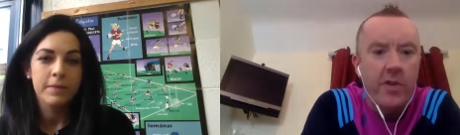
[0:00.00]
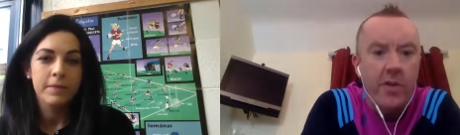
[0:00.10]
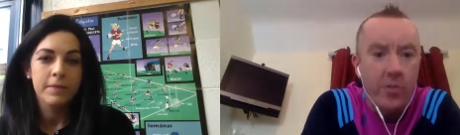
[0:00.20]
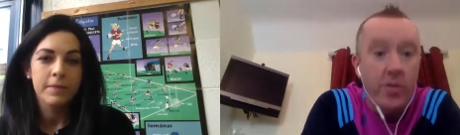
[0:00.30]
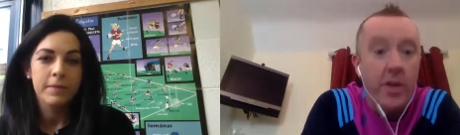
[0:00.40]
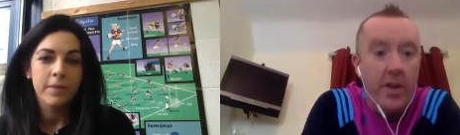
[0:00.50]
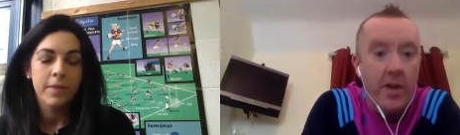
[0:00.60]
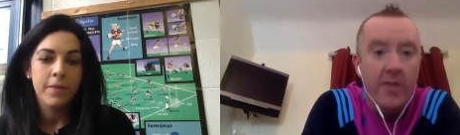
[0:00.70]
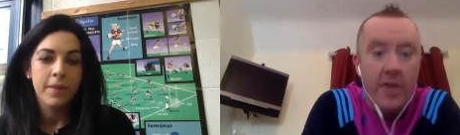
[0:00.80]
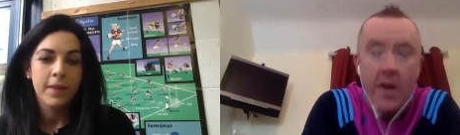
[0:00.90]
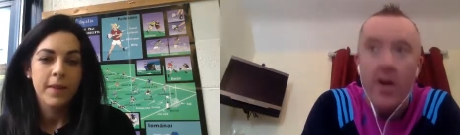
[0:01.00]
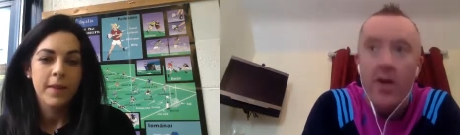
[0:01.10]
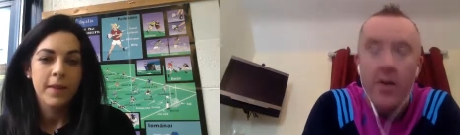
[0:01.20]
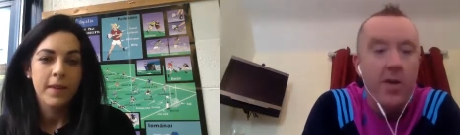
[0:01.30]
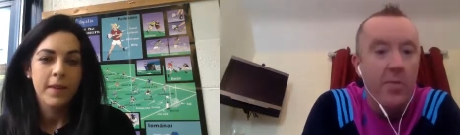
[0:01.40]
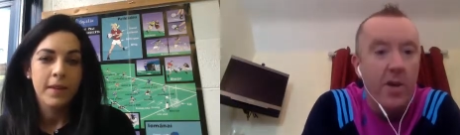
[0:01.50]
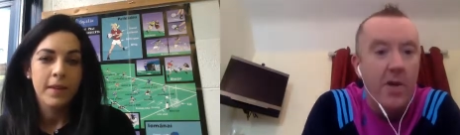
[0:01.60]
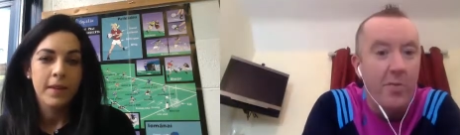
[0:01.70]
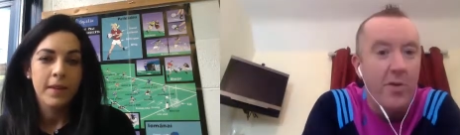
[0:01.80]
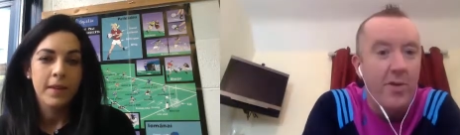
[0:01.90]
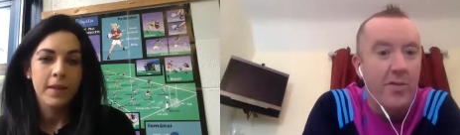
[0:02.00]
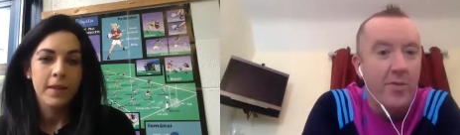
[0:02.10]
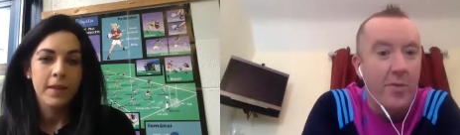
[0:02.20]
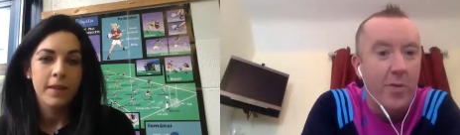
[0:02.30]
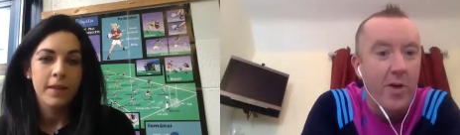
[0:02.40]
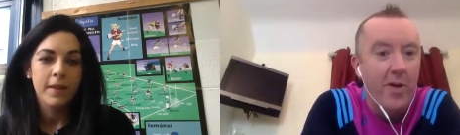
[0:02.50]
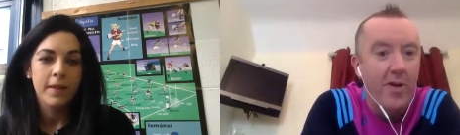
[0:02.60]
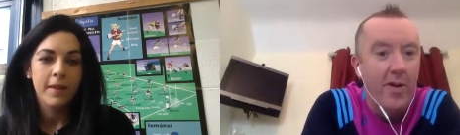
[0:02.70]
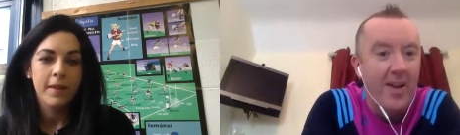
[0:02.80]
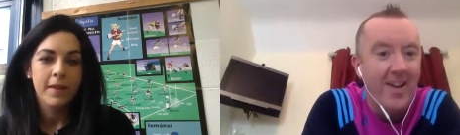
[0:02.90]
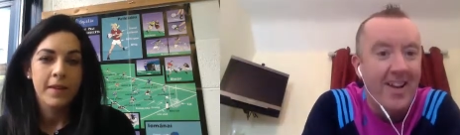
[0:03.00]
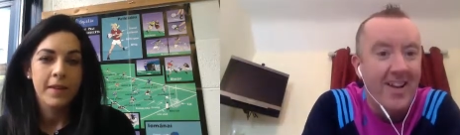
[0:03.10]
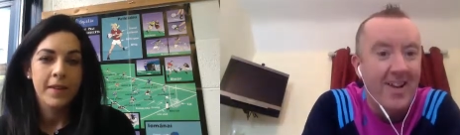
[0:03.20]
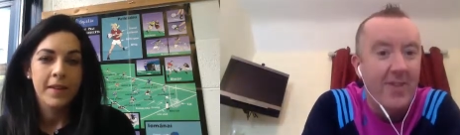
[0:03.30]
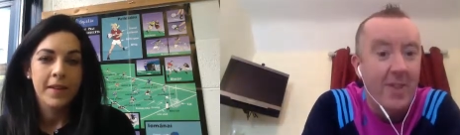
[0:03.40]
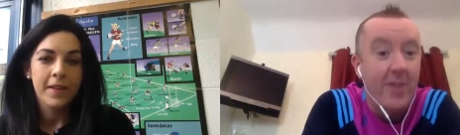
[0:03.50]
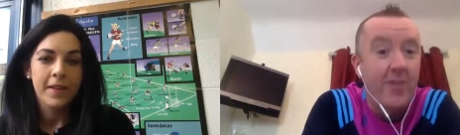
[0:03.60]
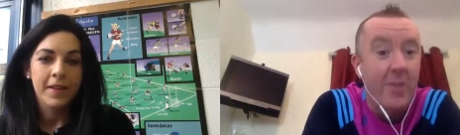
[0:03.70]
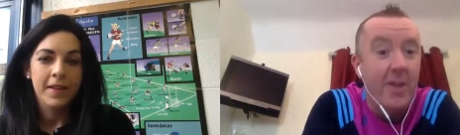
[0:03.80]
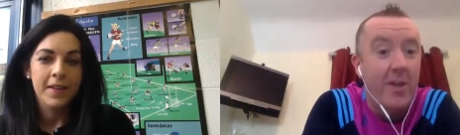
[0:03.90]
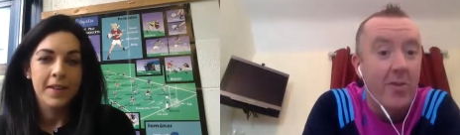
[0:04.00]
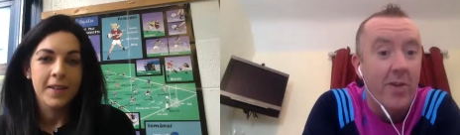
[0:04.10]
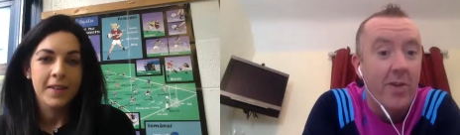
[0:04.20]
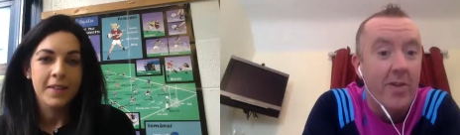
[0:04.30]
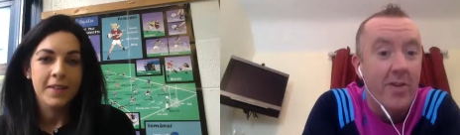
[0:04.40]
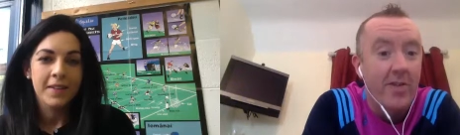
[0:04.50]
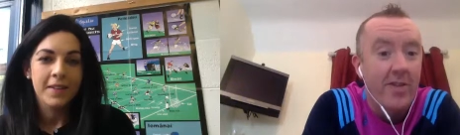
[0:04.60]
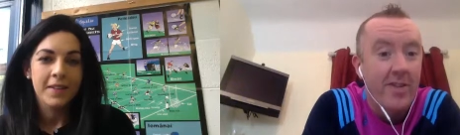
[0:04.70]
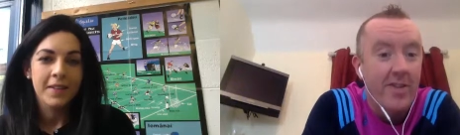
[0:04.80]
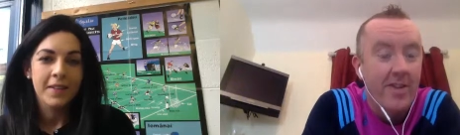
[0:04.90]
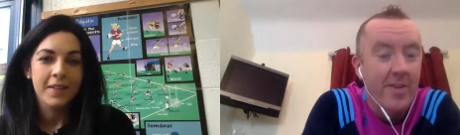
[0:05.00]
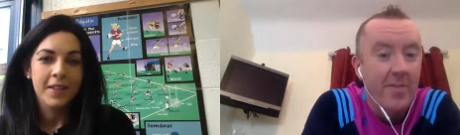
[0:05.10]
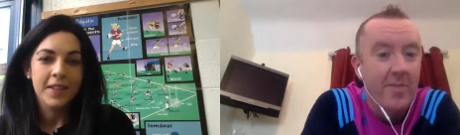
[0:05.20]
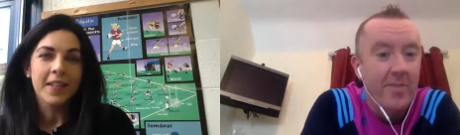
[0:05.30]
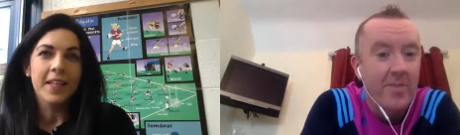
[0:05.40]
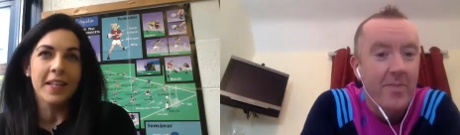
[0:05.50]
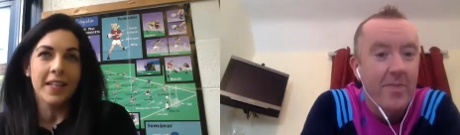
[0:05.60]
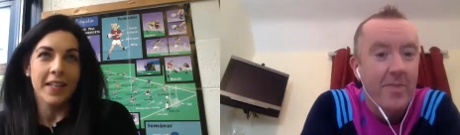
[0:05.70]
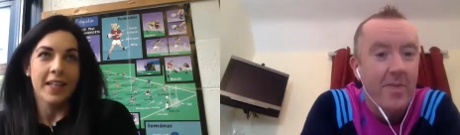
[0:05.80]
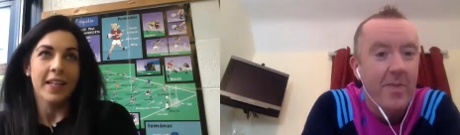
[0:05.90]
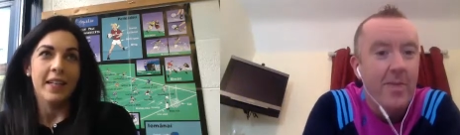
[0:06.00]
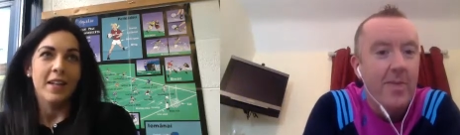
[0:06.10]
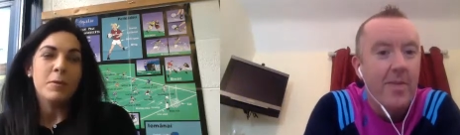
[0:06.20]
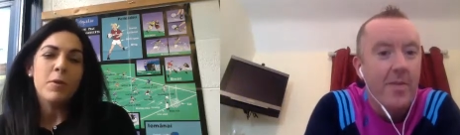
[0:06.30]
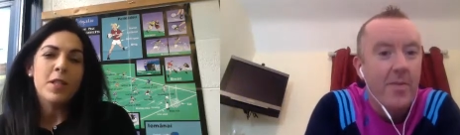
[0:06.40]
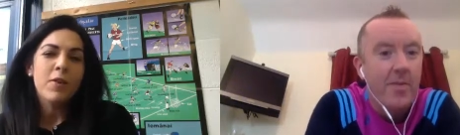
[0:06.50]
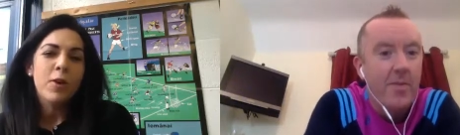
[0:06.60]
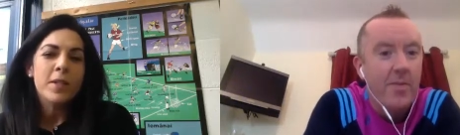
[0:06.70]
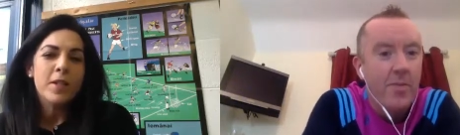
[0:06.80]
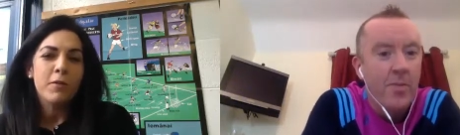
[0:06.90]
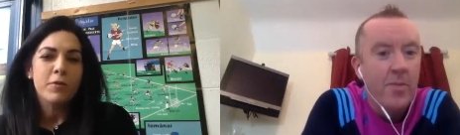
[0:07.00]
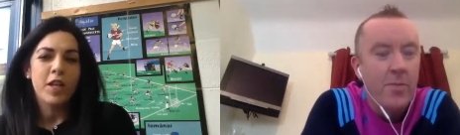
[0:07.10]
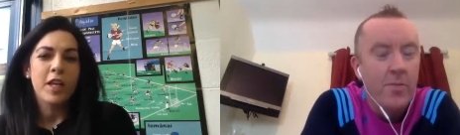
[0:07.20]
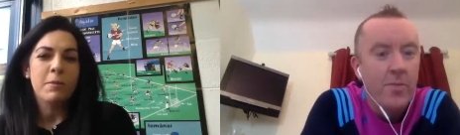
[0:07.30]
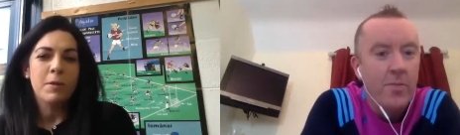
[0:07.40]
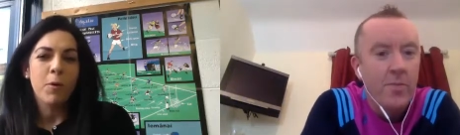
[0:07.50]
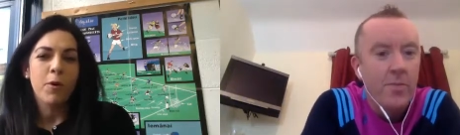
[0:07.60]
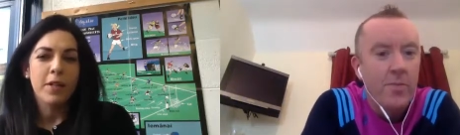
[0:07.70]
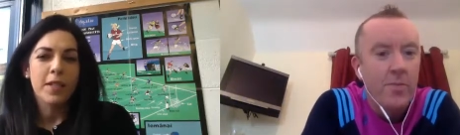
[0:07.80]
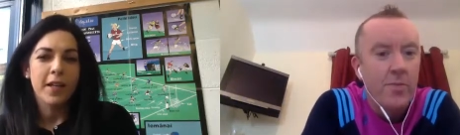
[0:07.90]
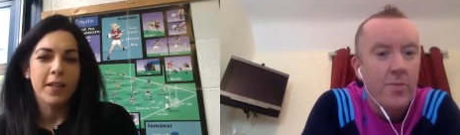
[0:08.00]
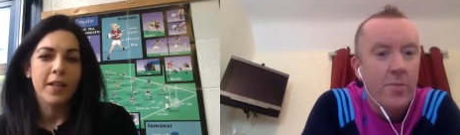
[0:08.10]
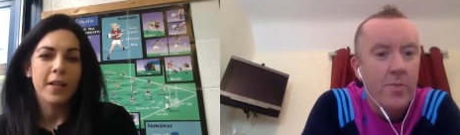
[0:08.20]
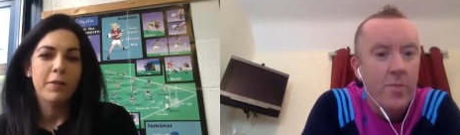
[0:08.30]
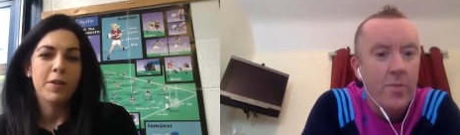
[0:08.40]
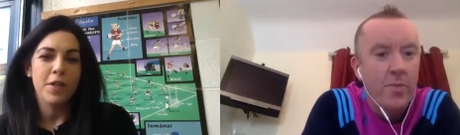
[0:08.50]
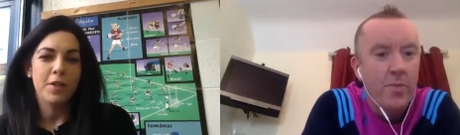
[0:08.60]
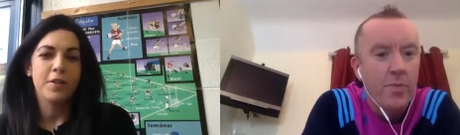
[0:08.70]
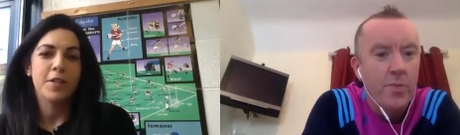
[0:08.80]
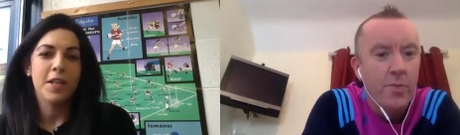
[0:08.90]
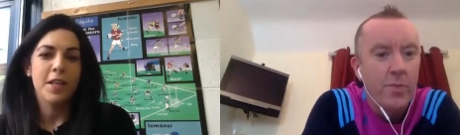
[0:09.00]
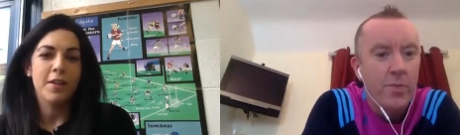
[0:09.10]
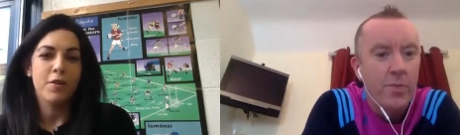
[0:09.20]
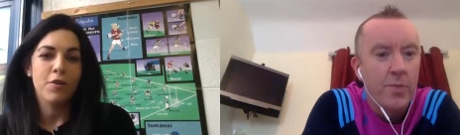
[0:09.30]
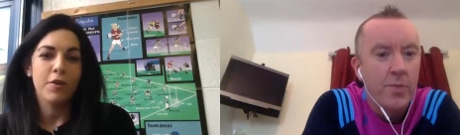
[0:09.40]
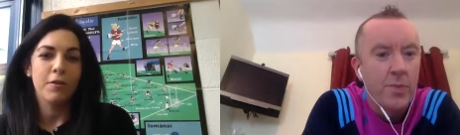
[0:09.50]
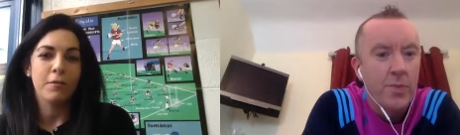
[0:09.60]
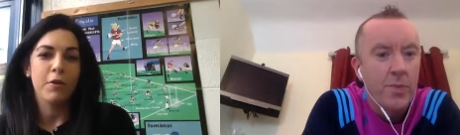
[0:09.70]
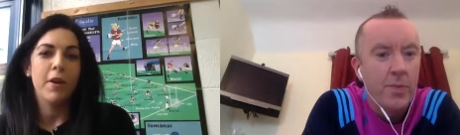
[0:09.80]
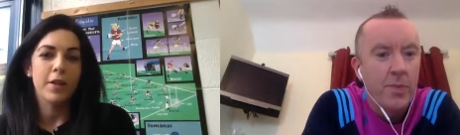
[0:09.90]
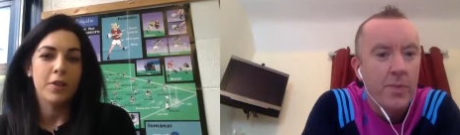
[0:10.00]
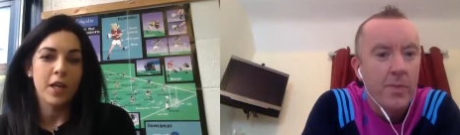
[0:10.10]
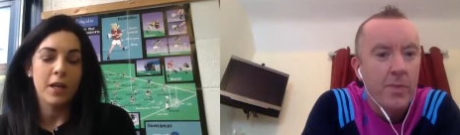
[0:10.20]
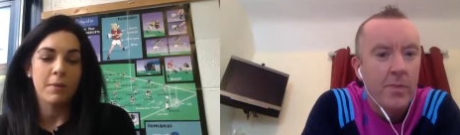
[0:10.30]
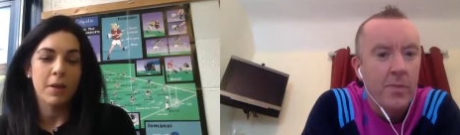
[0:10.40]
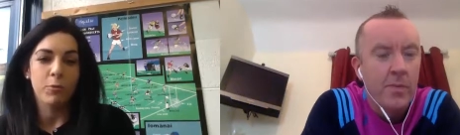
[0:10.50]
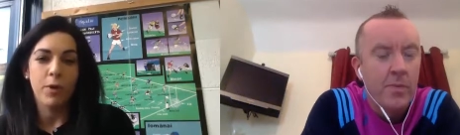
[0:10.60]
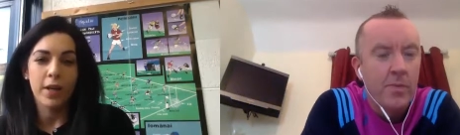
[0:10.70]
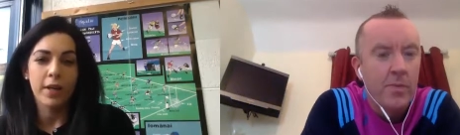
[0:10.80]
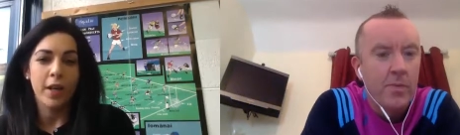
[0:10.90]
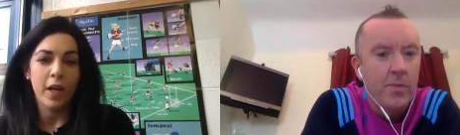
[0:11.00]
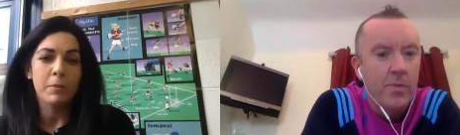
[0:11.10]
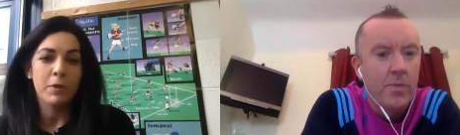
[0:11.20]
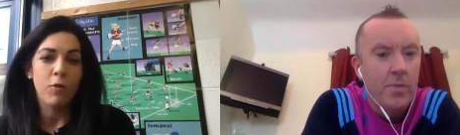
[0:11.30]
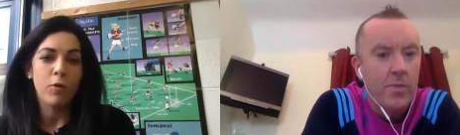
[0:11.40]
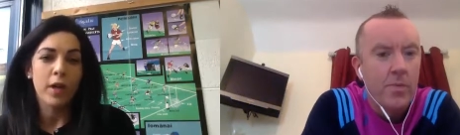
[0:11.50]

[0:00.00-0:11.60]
Speaker 1: you realised, yeah, I'm I'm a bloody good footballer, and, and I could actually make a career of this.
Speaker 2: Uh, I suppose I've always loved team sports, and I think if you start to see that you're you're on a team that's winning, it helps your own